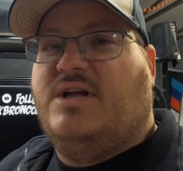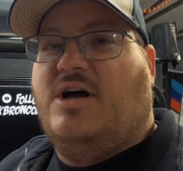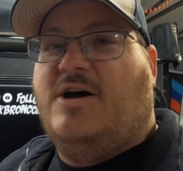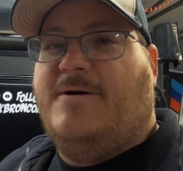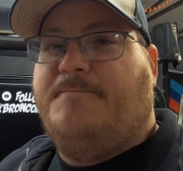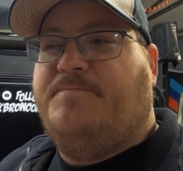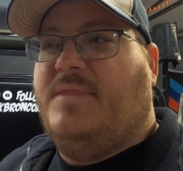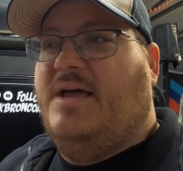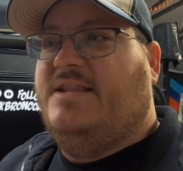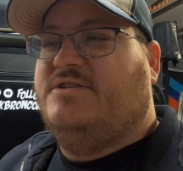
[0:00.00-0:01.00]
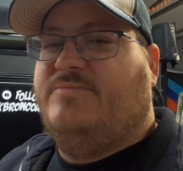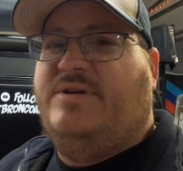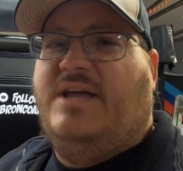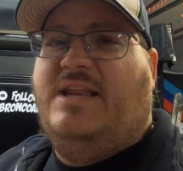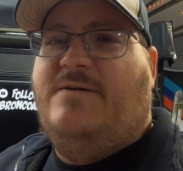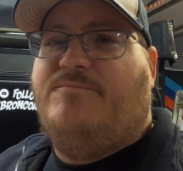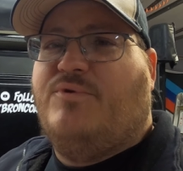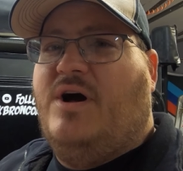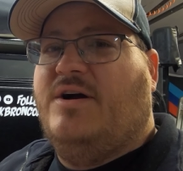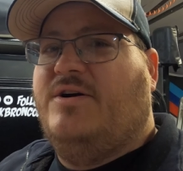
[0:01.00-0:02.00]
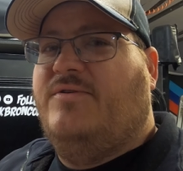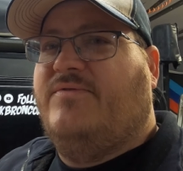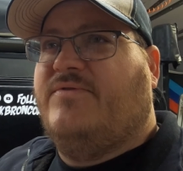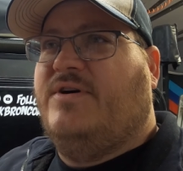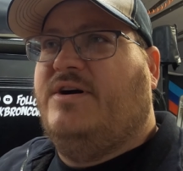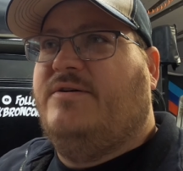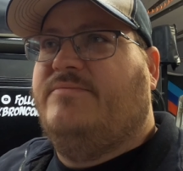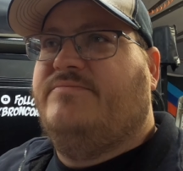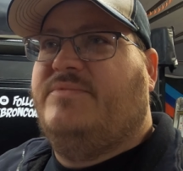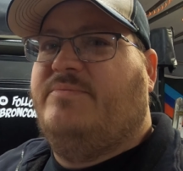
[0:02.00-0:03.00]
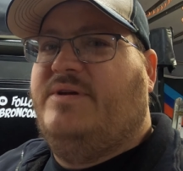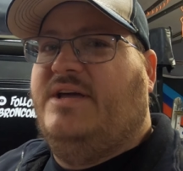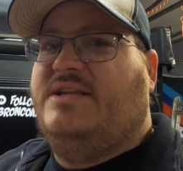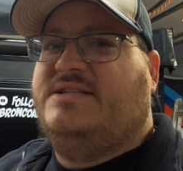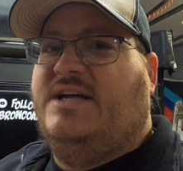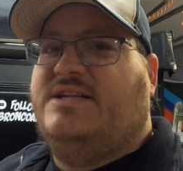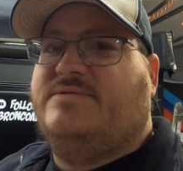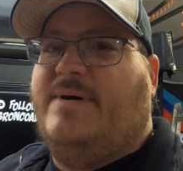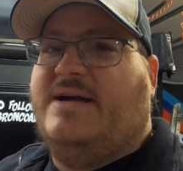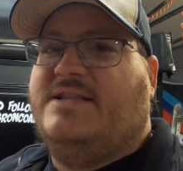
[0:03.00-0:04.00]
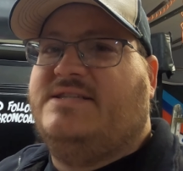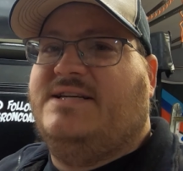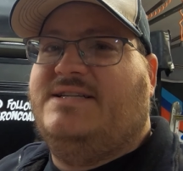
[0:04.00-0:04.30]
Um, and this will be any Bronco from the beginning stages back in the